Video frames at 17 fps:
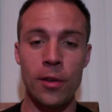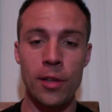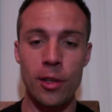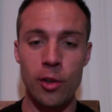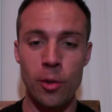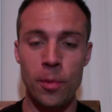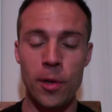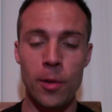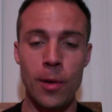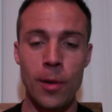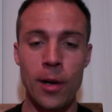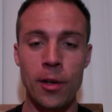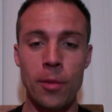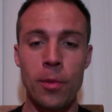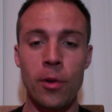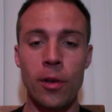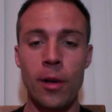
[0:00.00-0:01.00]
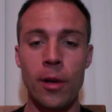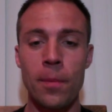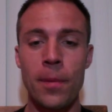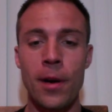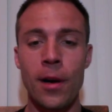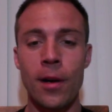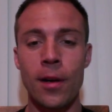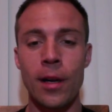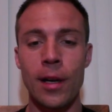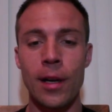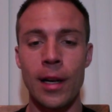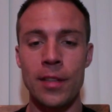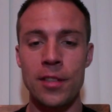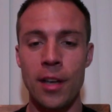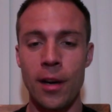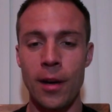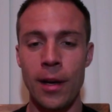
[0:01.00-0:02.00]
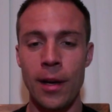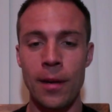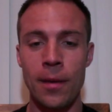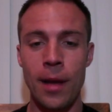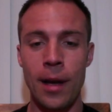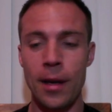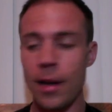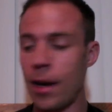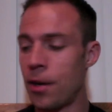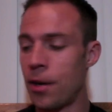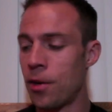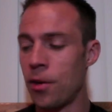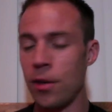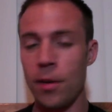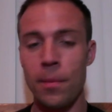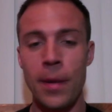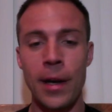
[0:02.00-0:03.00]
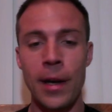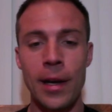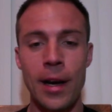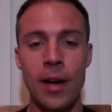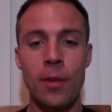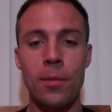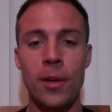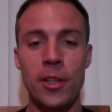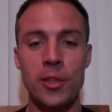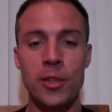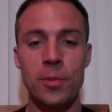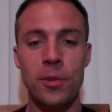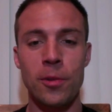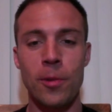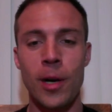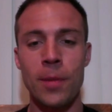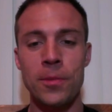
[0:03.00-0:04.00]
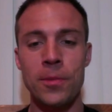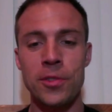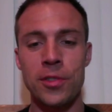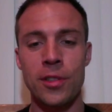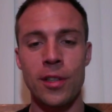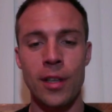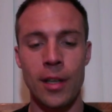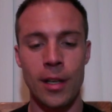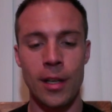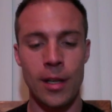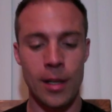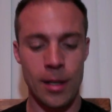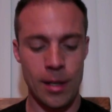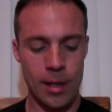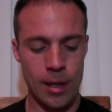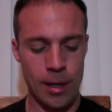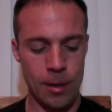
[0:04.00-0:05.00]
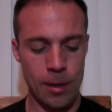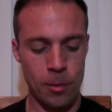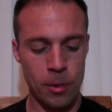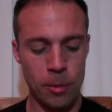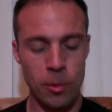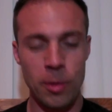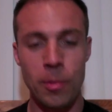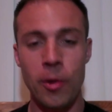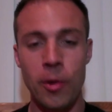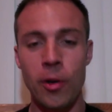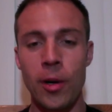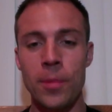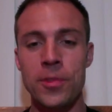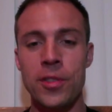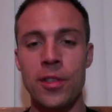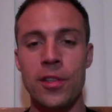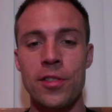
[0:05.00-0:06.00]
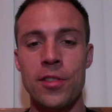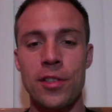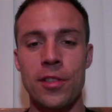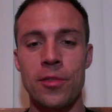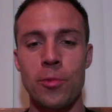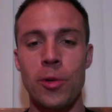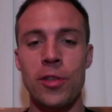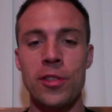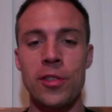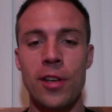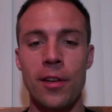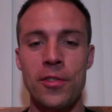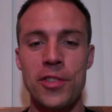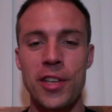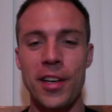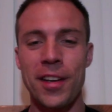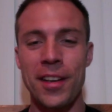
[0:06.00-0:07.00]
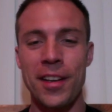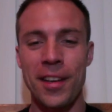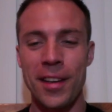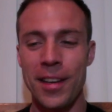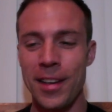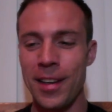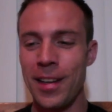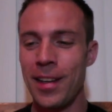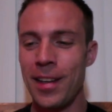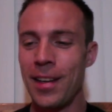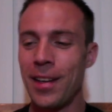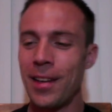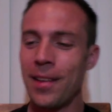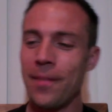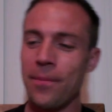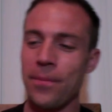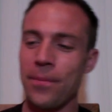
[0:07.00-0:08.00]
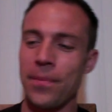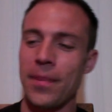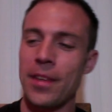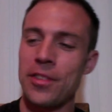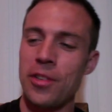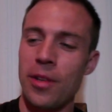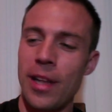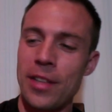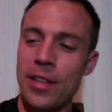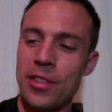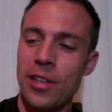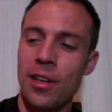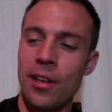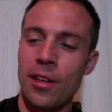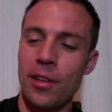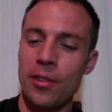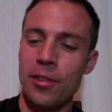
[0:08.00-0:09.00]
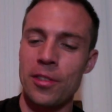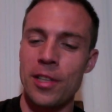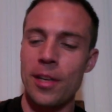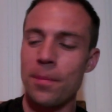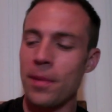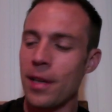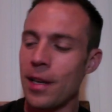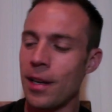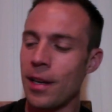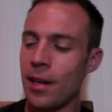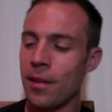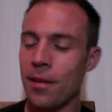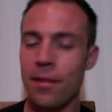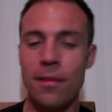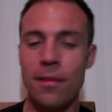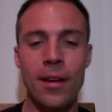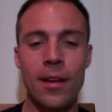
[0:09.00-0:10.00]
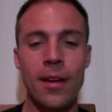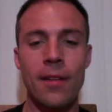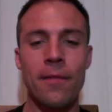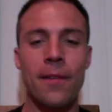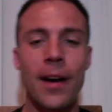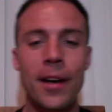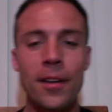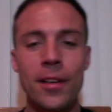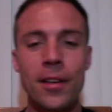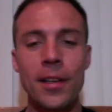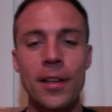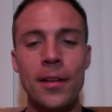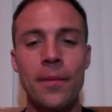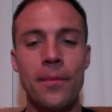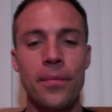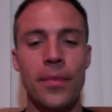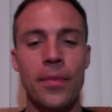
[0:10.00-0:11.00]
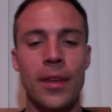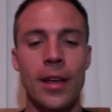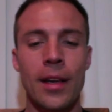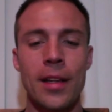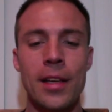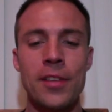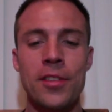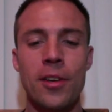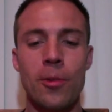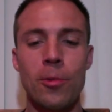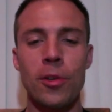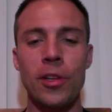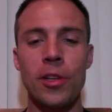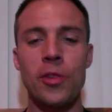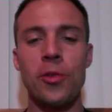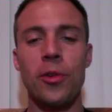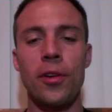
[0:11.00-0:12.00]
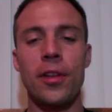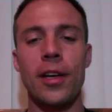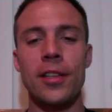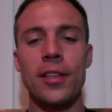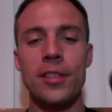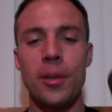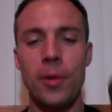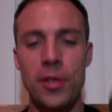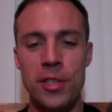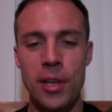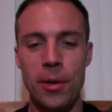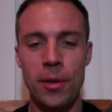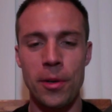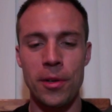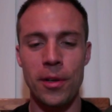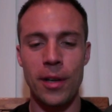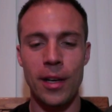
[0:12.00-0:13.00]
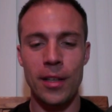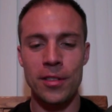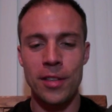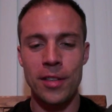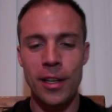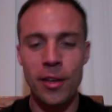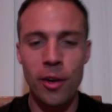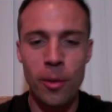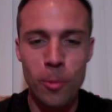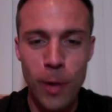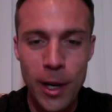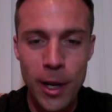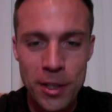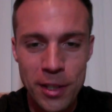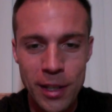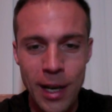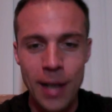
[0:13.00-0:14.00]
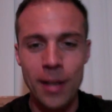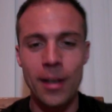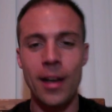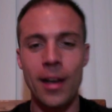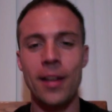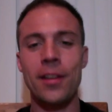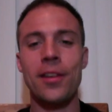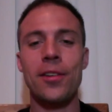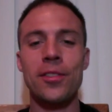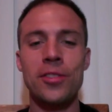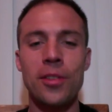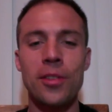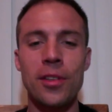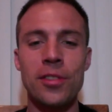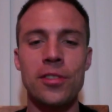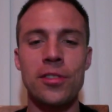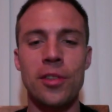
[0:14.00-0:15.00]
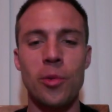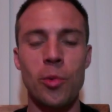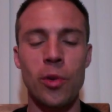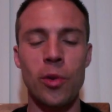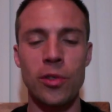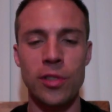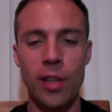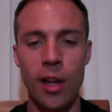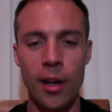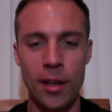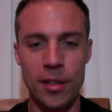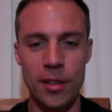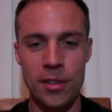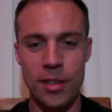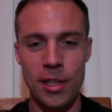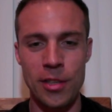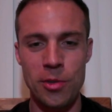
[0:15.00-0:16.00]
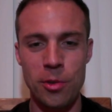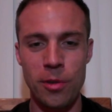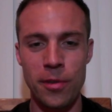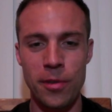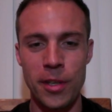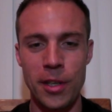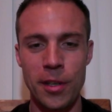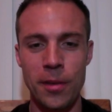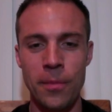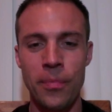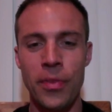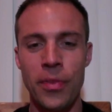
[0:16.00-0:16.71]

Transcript: You loop it around a pull-up bar, and that's how I got her to bang out multiple reps with pull-ups. She's one tough chick. So that's a little tip. And finally, these are really cool things I want to share with you guys. I know I'm ranting on and on here, so this is the world's longest intro video.